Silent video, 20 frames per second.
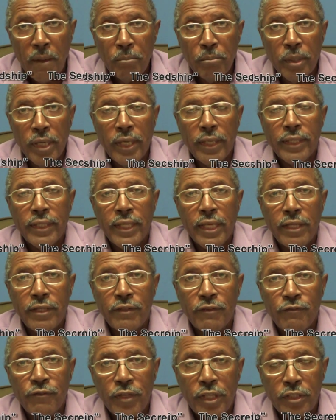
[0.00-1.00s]
But in
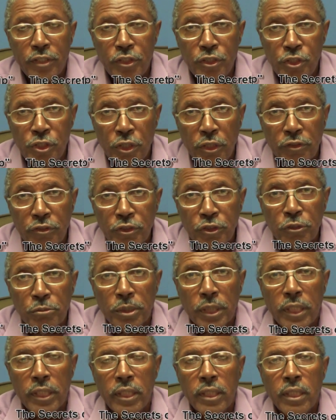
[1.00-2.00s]
the year of
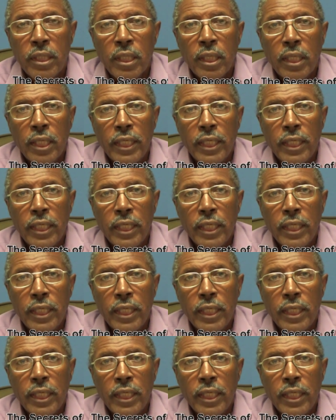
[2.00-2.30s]
Jubilee,